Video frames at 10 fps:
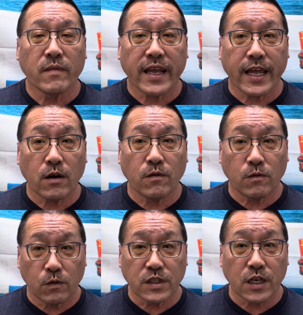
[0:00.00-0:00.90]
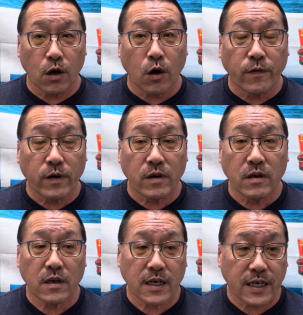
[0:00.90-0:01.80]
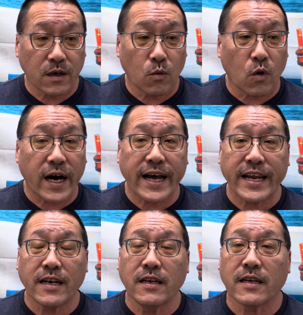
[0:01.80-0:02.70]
It was an over wide